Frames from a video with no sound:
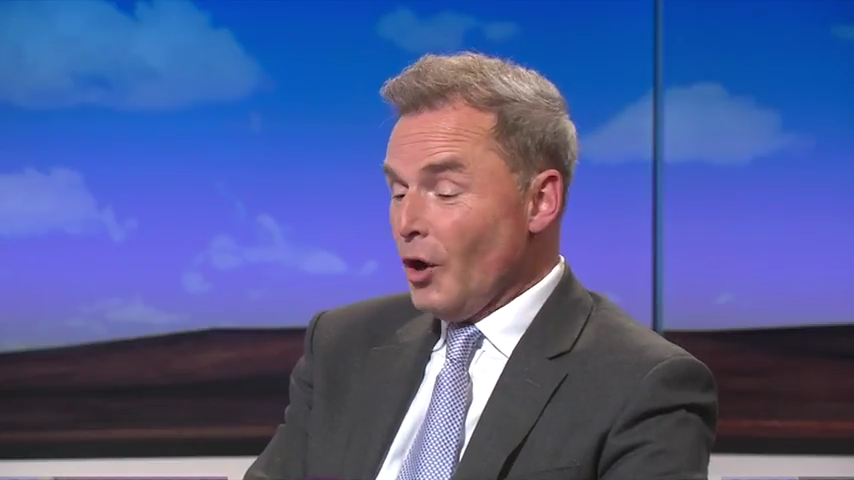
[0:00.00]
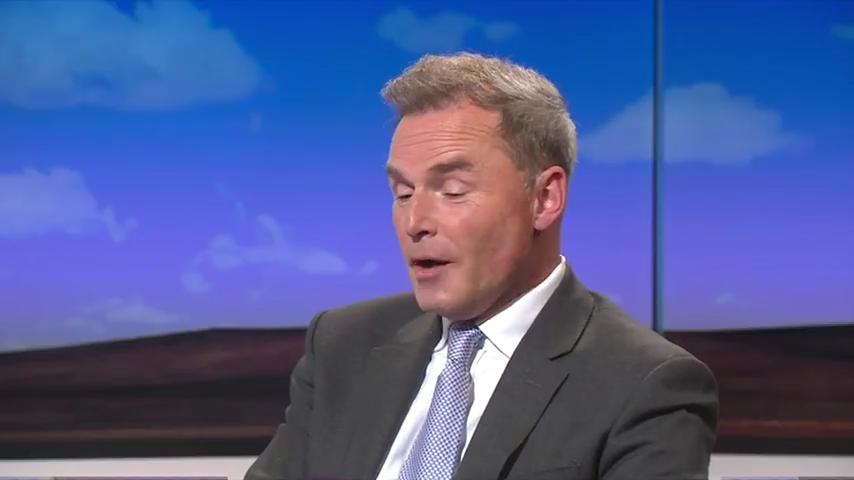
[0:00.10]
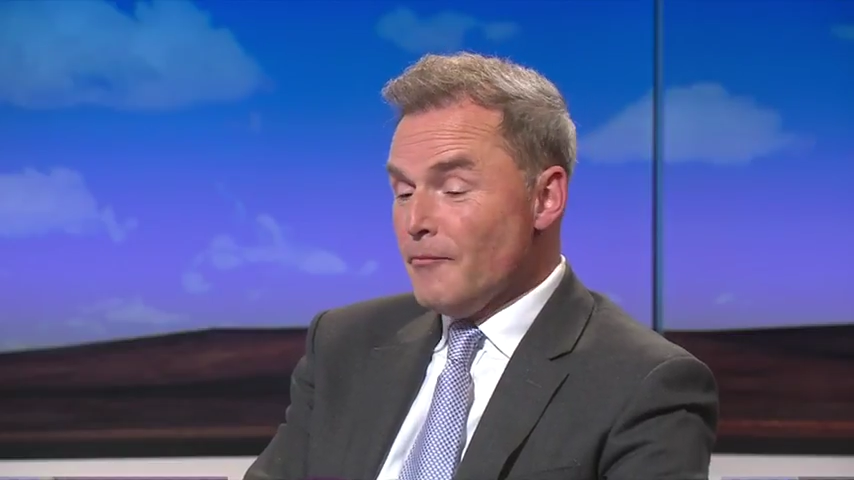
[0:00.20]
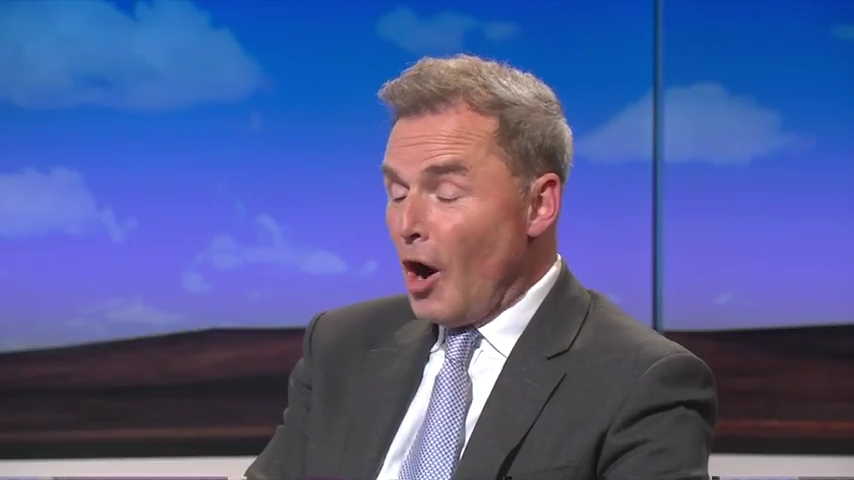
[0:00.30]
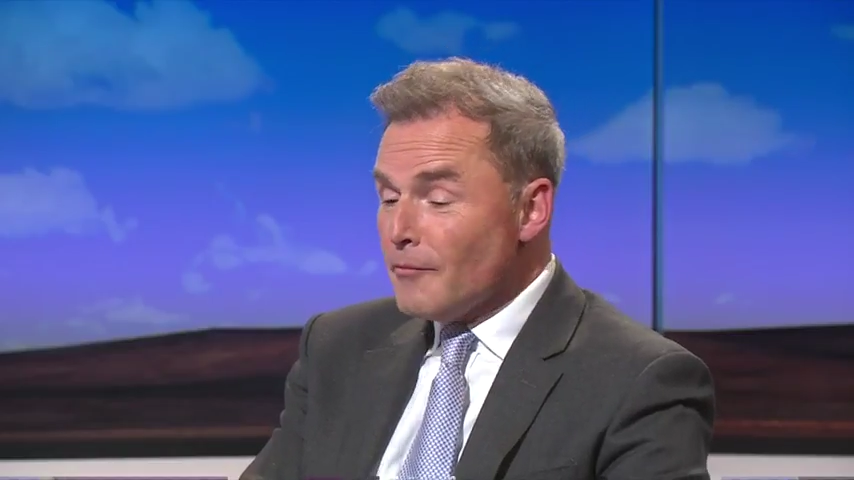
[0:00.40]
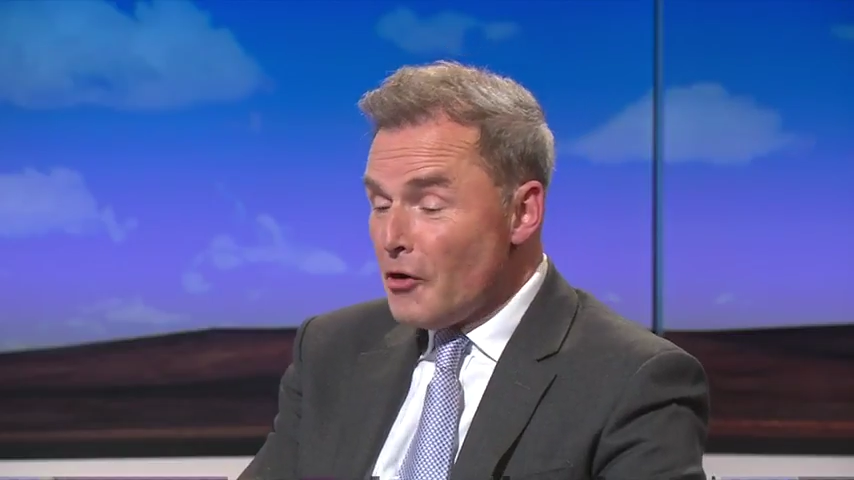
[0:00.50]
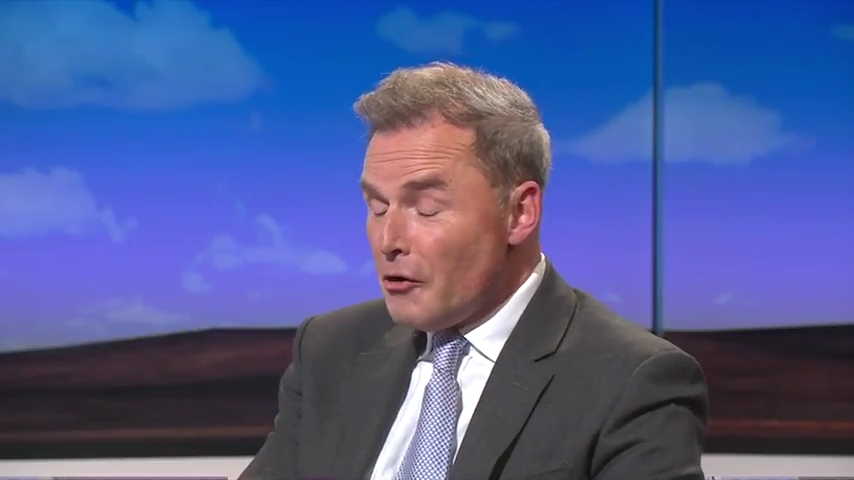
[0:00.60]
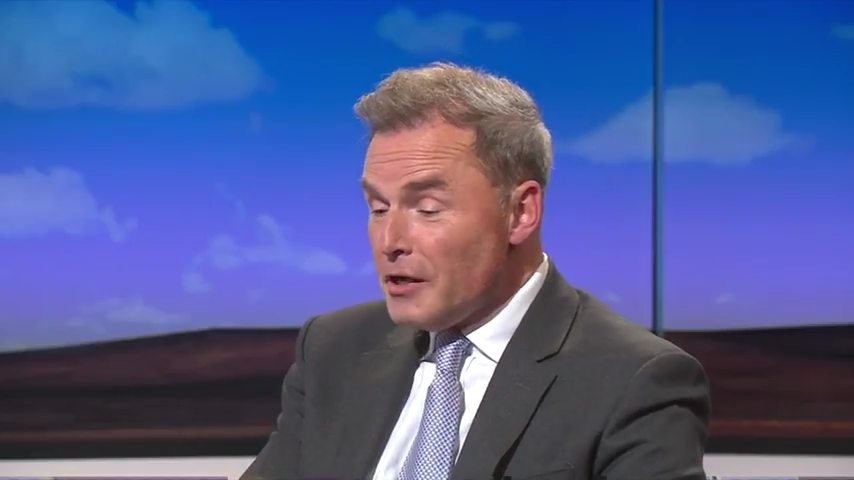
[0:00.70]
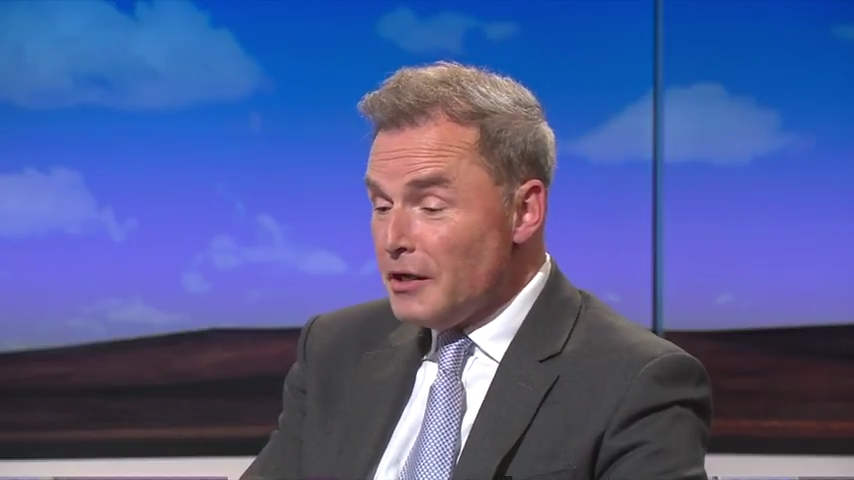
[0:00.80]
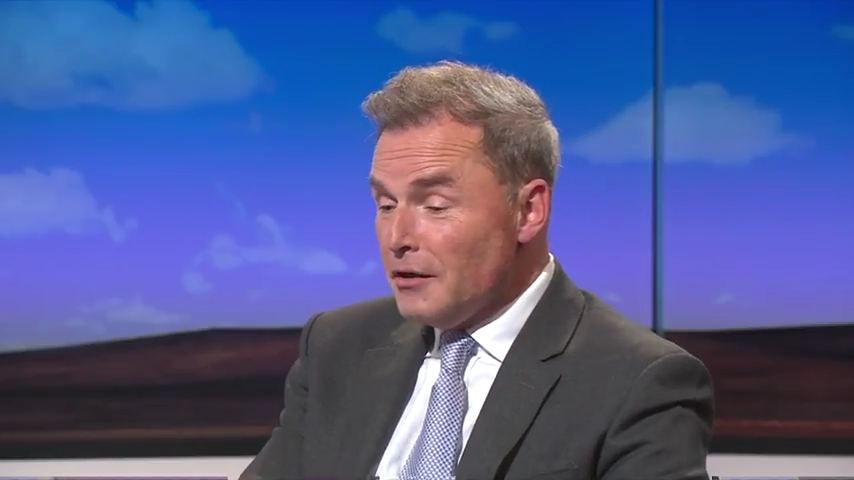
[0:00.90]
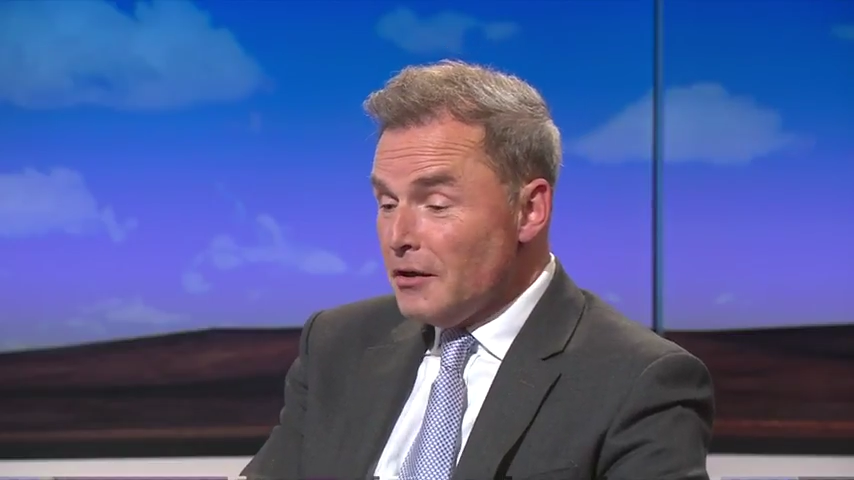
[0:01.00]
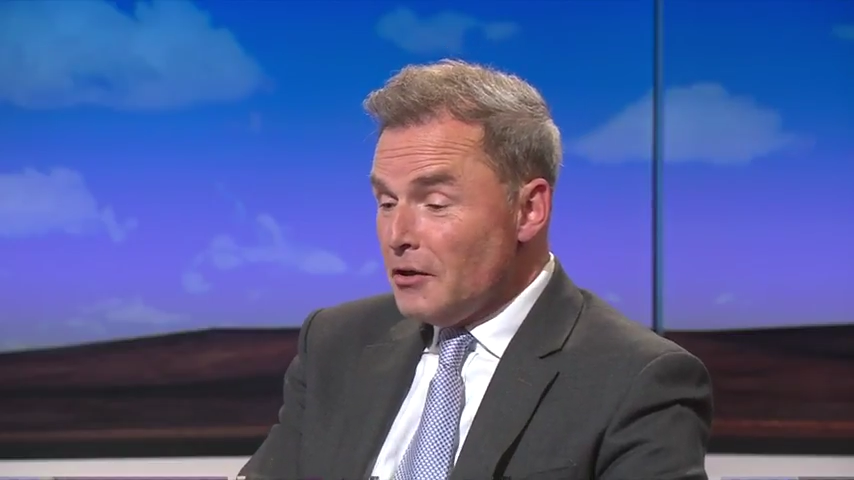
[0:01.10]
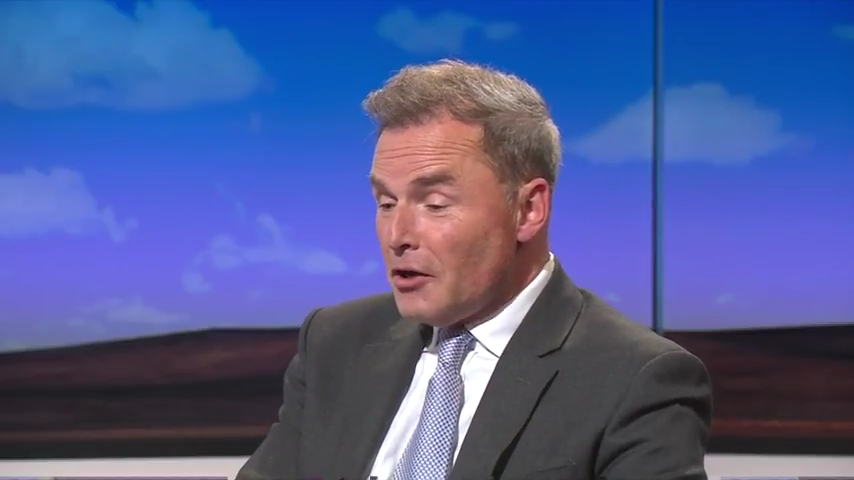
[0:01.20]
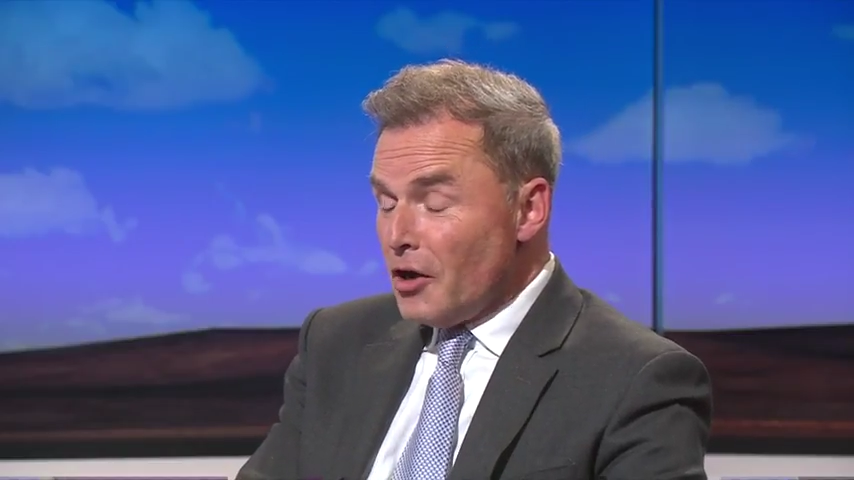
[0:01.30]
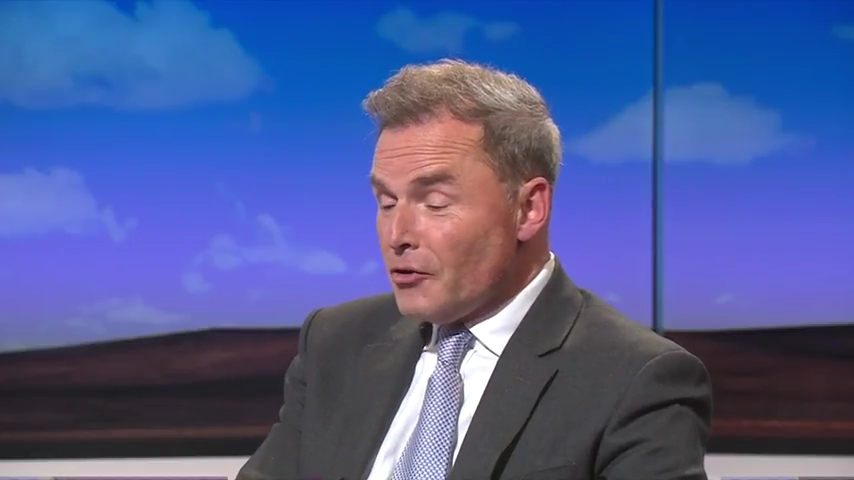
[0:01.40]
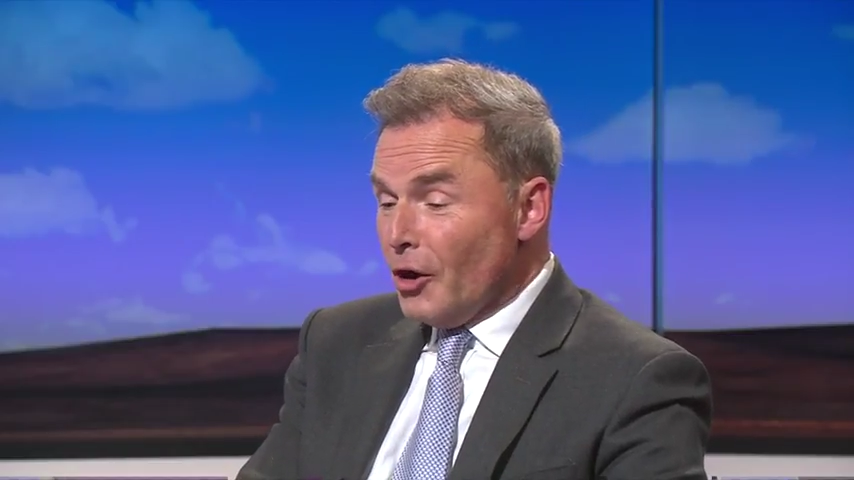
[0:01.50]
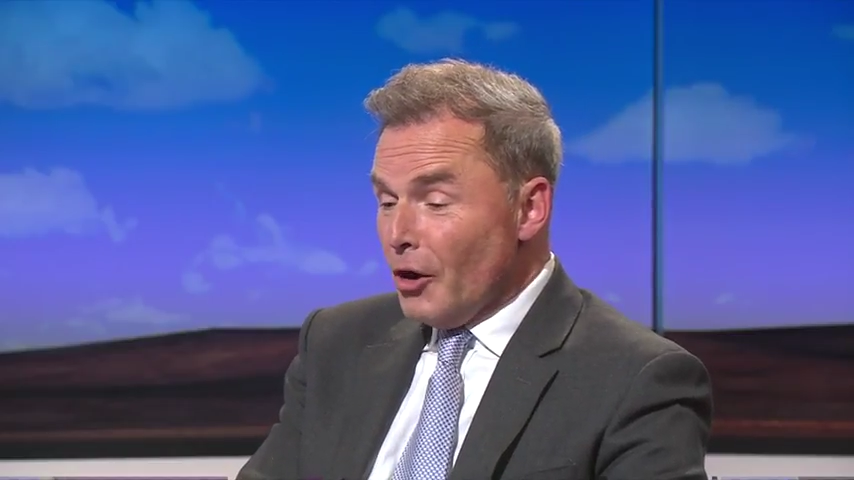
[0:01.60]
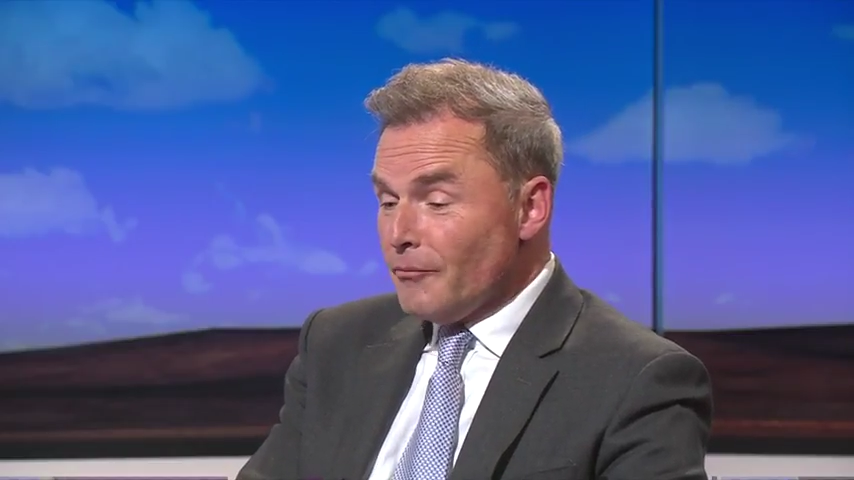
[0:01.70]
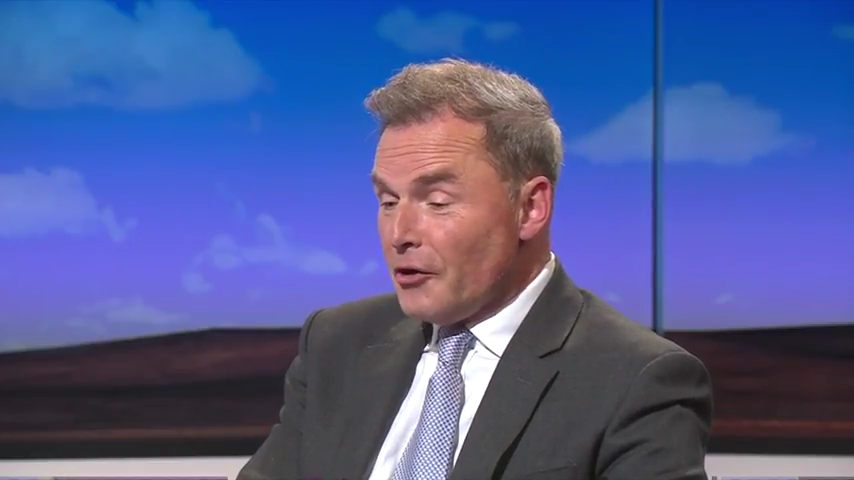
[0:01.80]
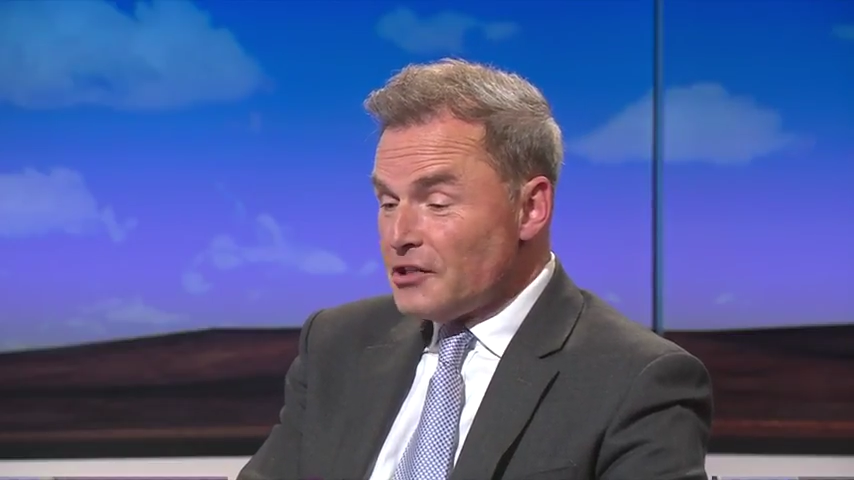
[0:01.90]
I'm very
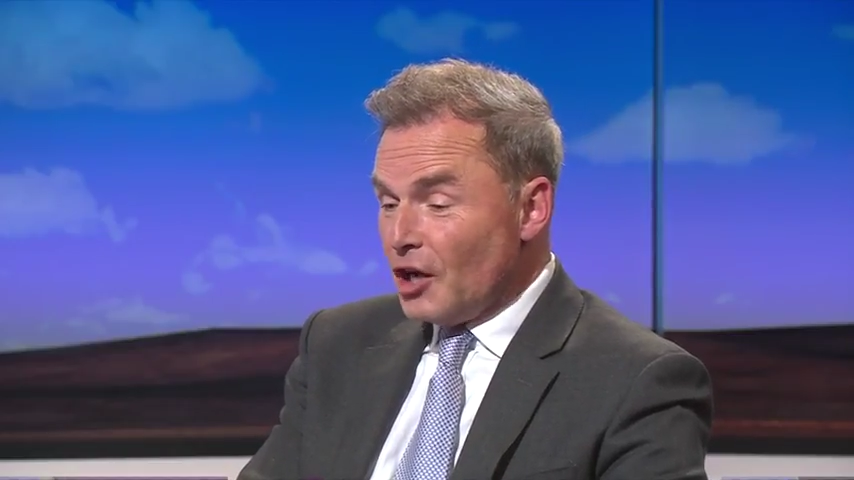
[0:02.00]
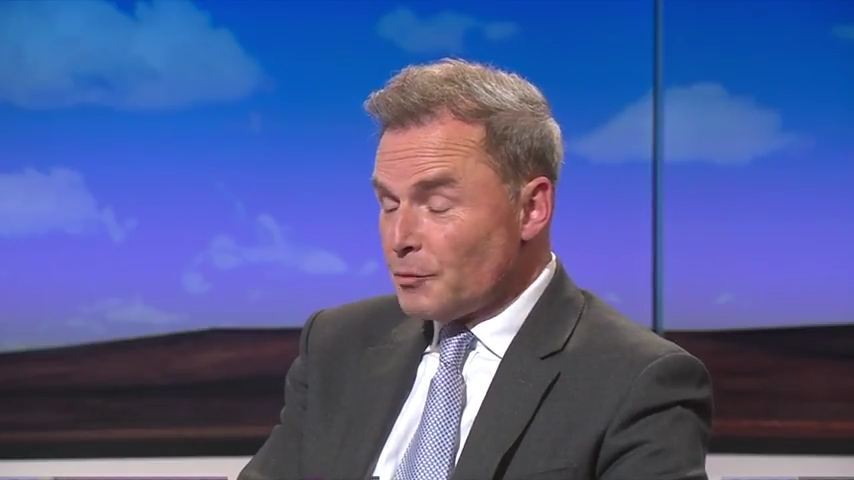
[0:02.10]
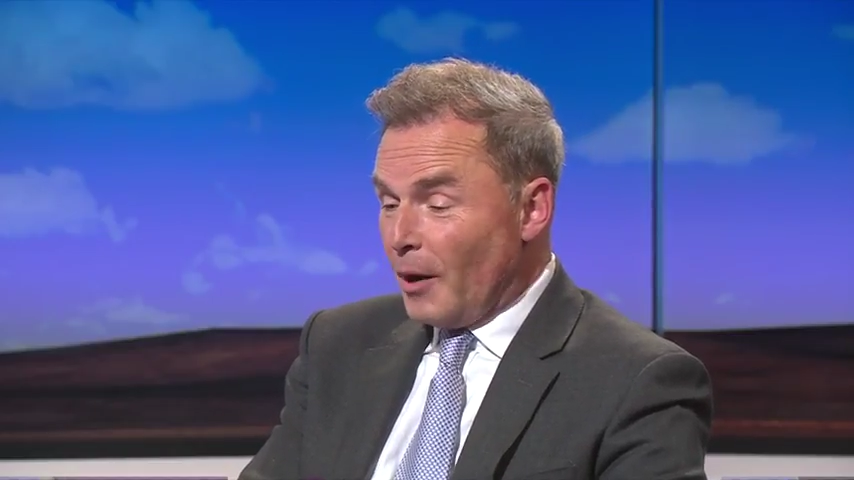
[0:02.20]
touched